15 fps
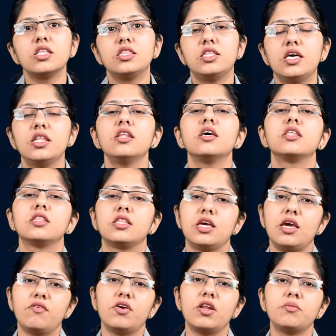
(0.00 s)
then
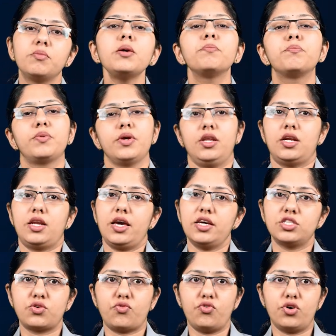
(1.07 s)
they will be
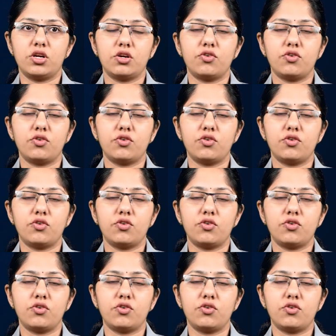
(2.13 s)
penalized for it.